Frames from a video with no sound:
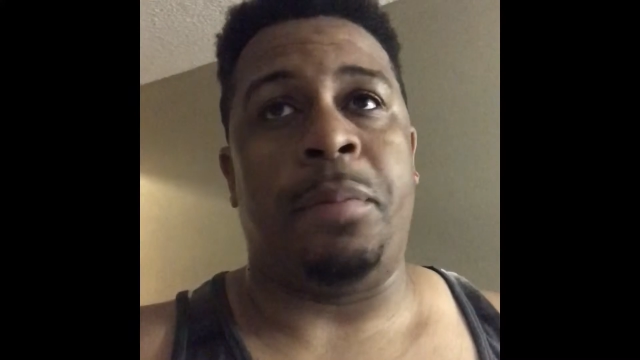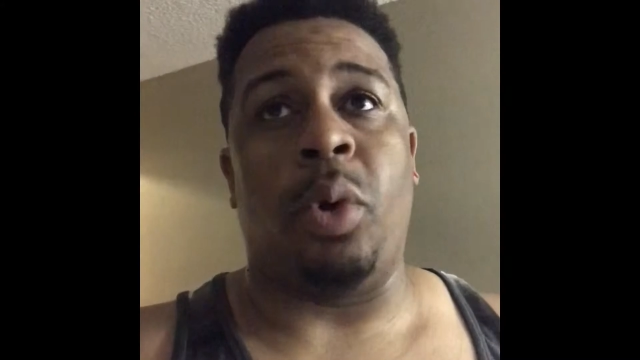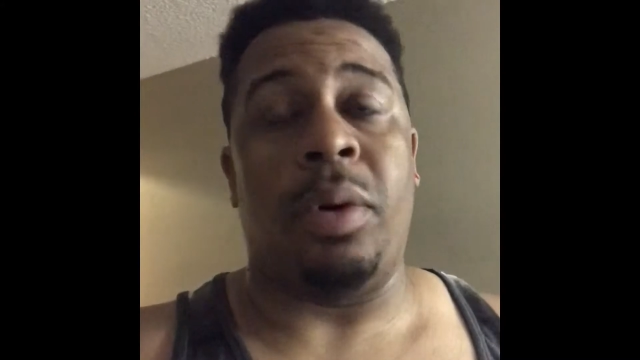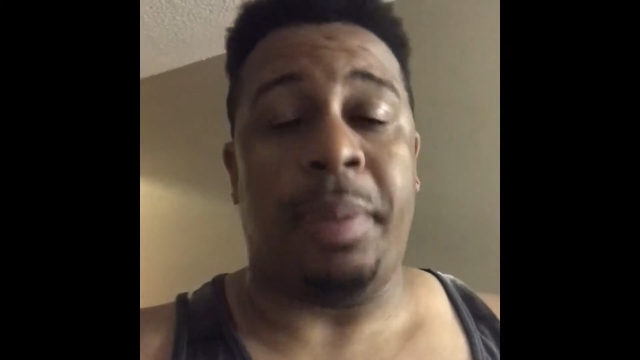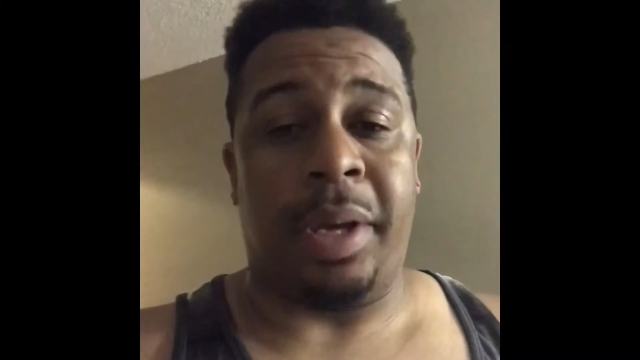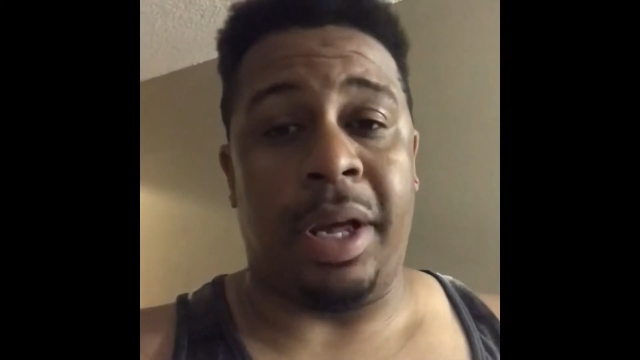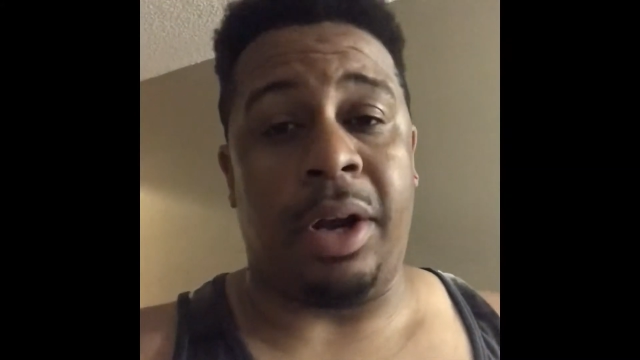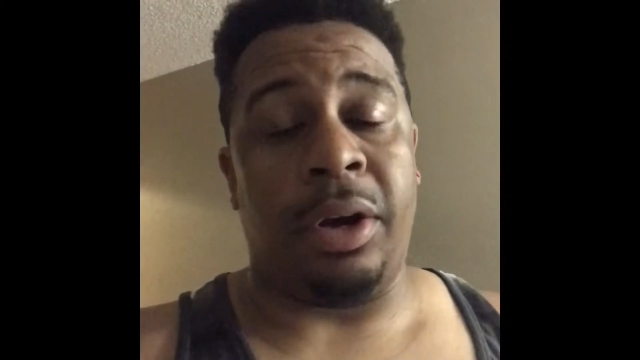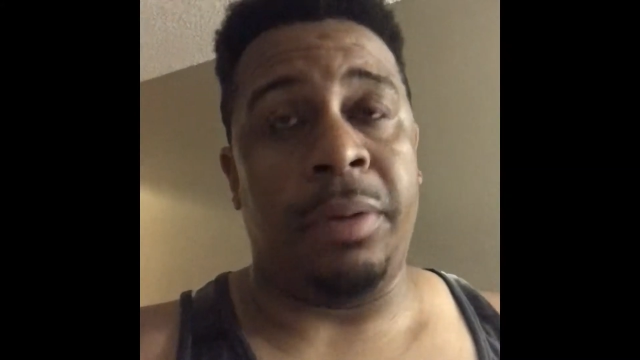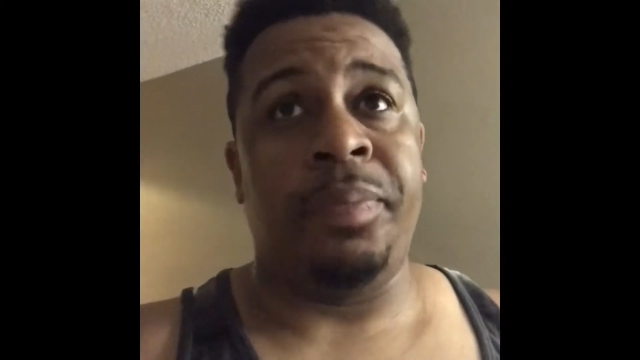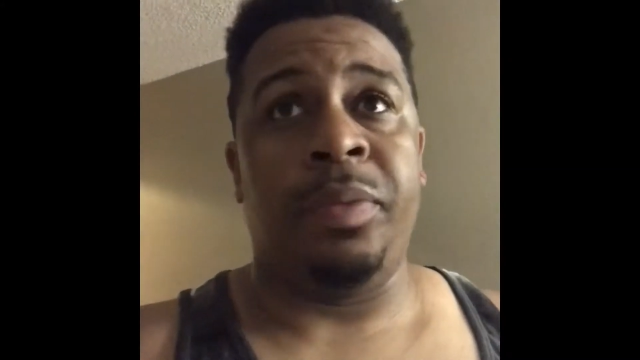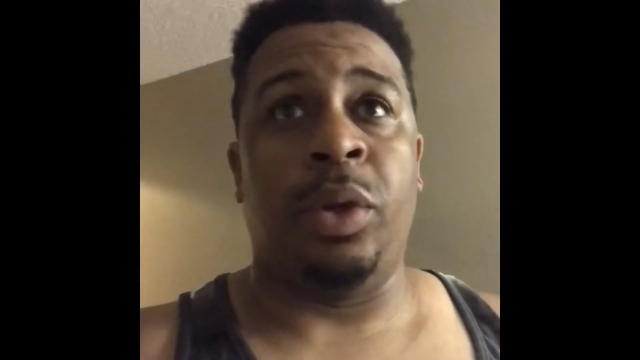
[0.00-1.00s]
or
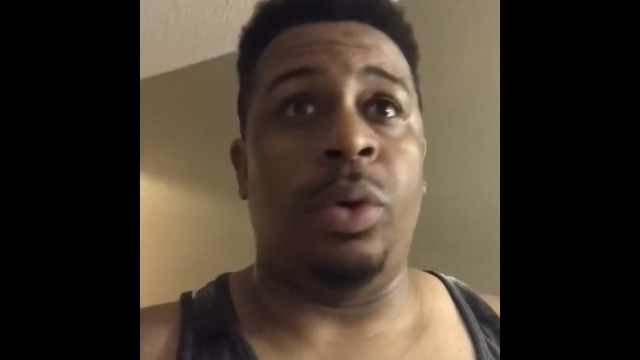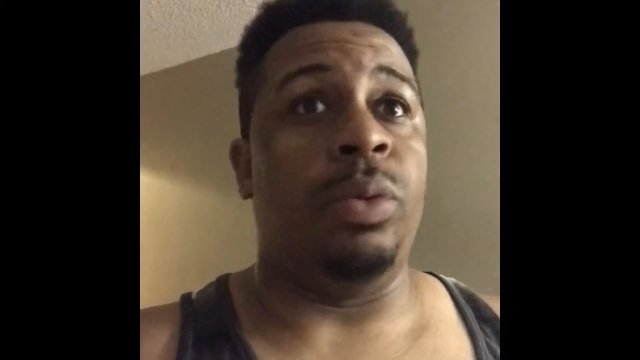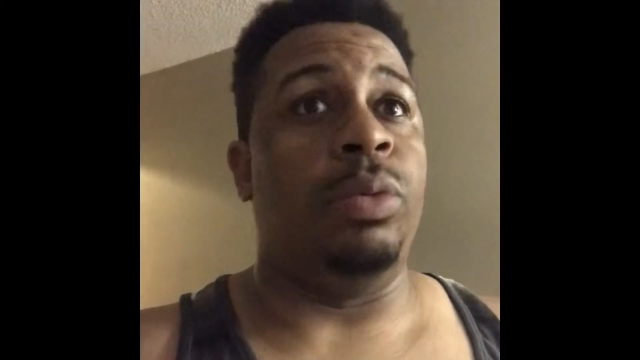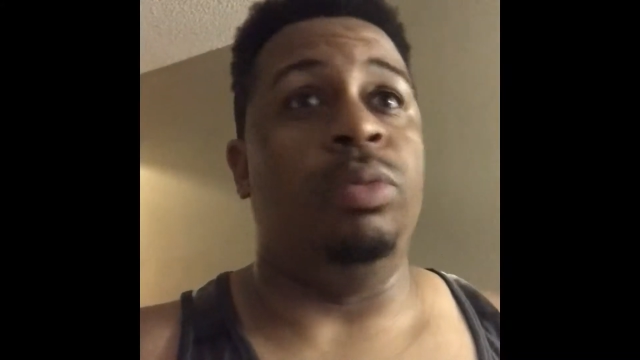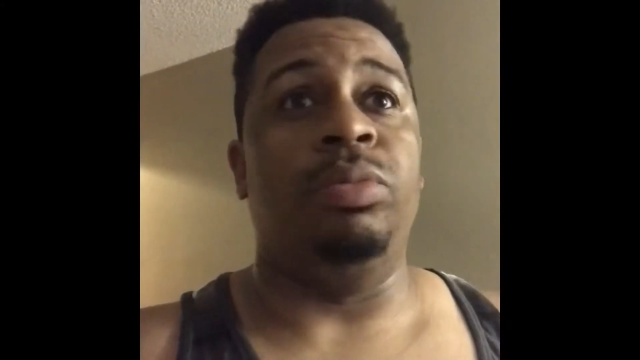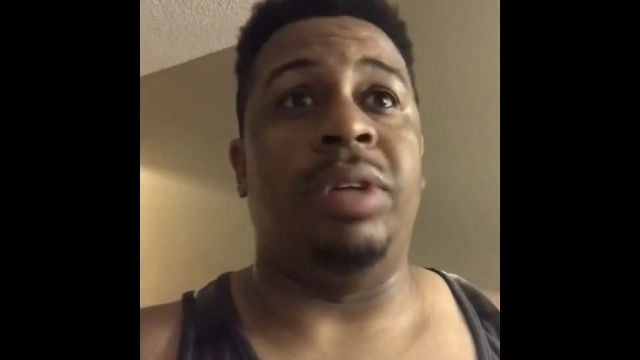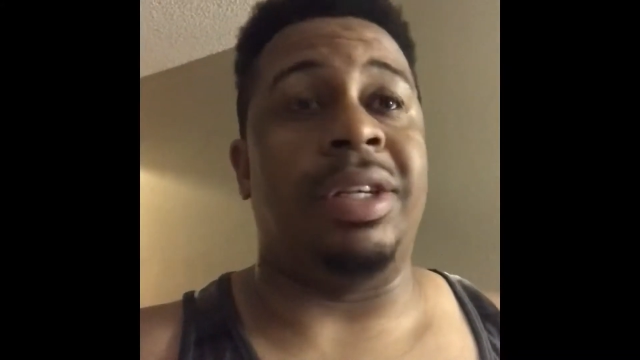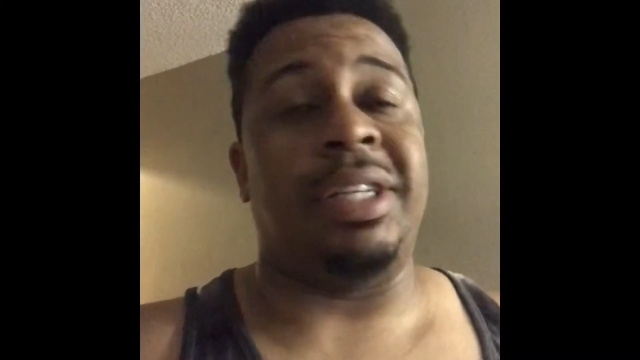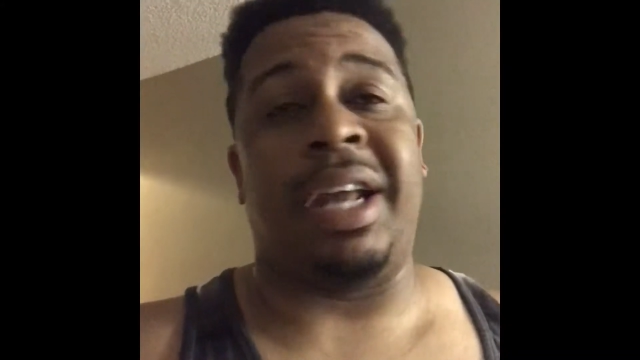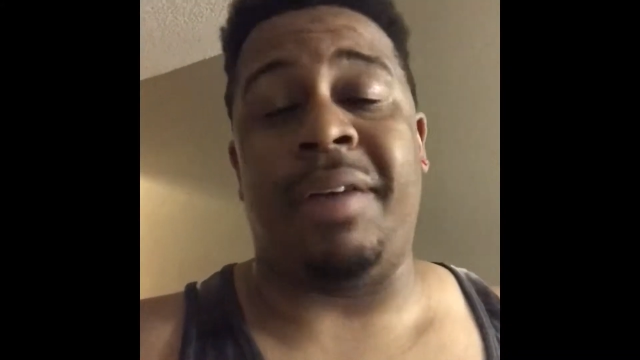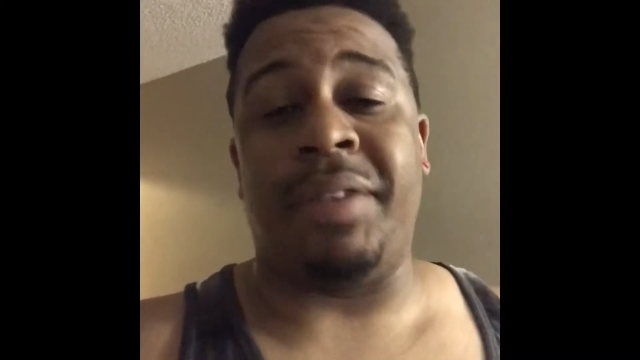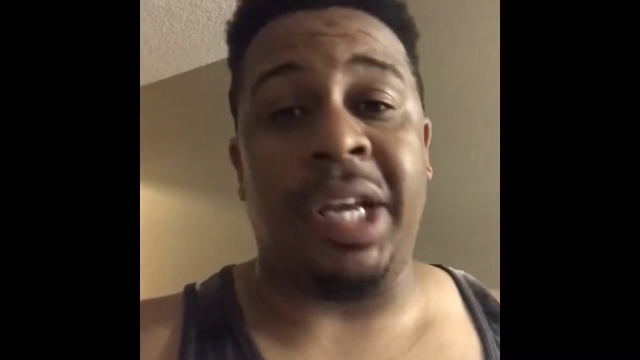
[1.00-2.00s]
beginner who
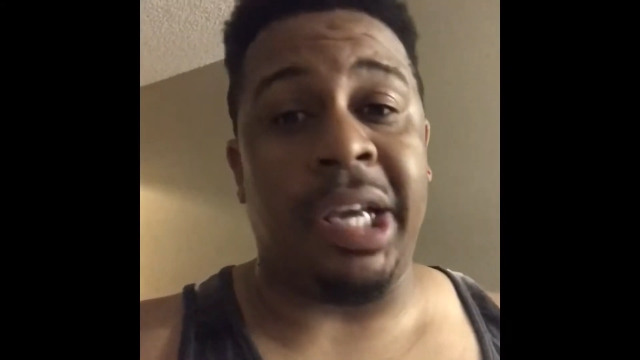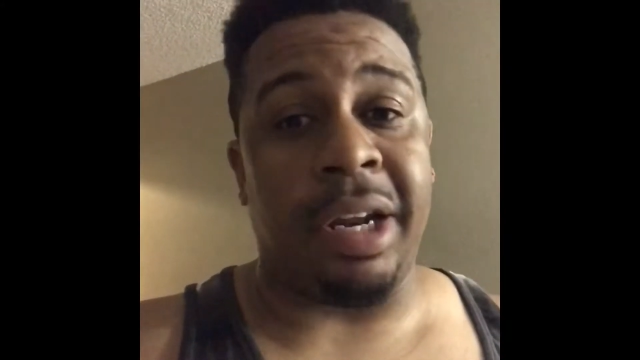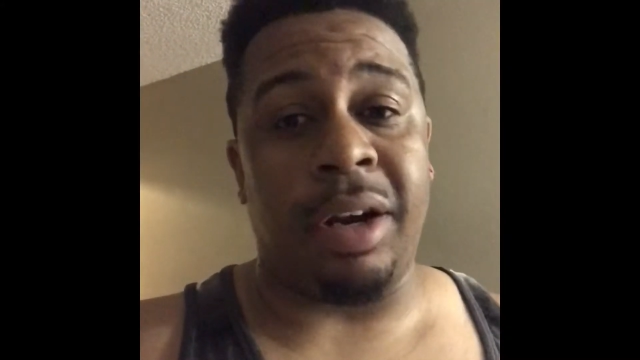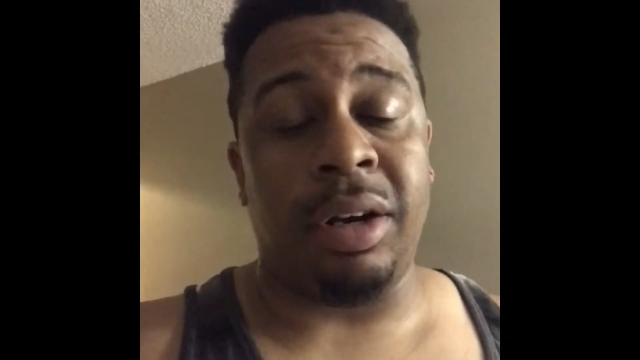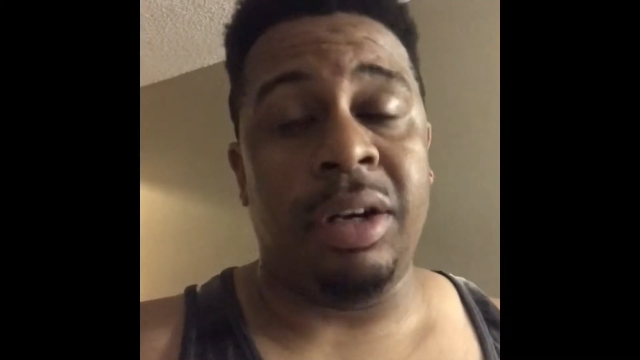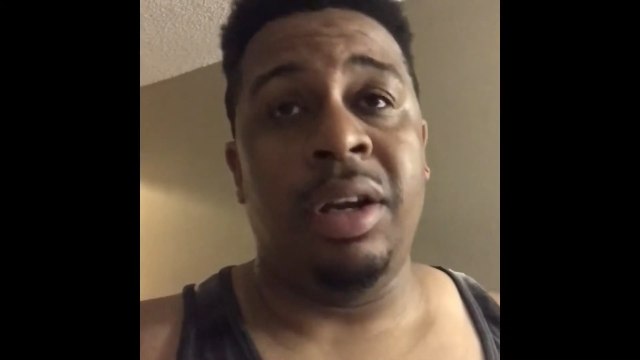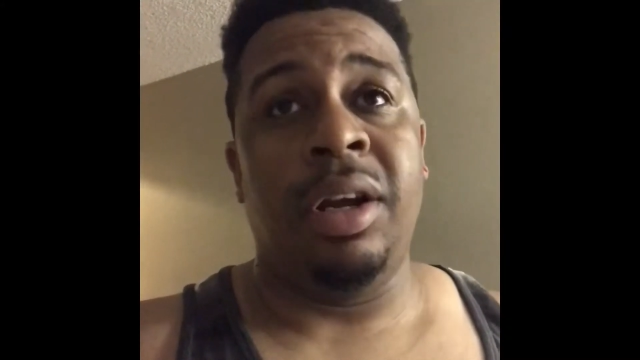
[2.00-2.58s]
doesn't have any gear